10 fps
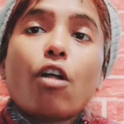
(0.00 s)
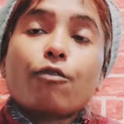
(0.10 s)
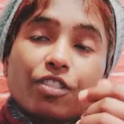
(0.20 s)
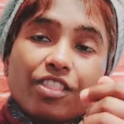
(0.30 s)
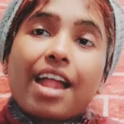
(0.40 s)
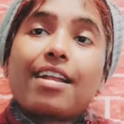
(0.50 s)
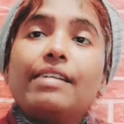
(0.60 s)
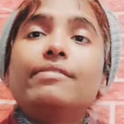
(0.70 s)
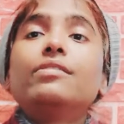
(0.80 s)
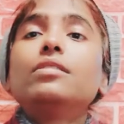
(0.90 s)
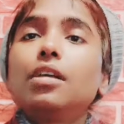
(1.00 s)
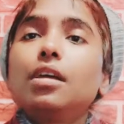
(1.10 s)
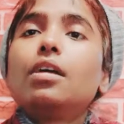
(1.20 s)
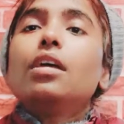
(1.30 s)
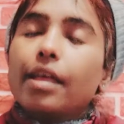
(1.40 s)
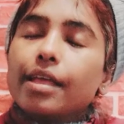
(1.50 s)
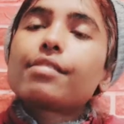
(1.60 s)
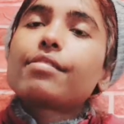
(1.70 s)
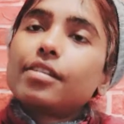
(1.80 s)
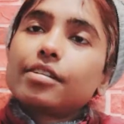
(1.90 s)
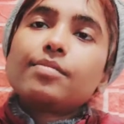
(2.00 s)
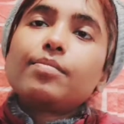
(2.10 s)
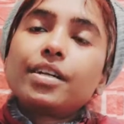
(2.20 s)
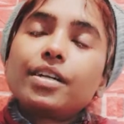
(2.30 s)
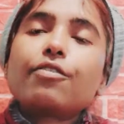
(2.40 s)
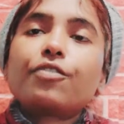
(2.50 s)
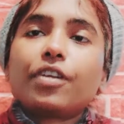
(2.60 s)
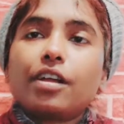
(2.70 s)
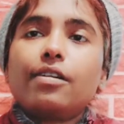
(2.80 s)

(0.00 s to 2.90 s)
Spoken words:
that level is a little bit difficult,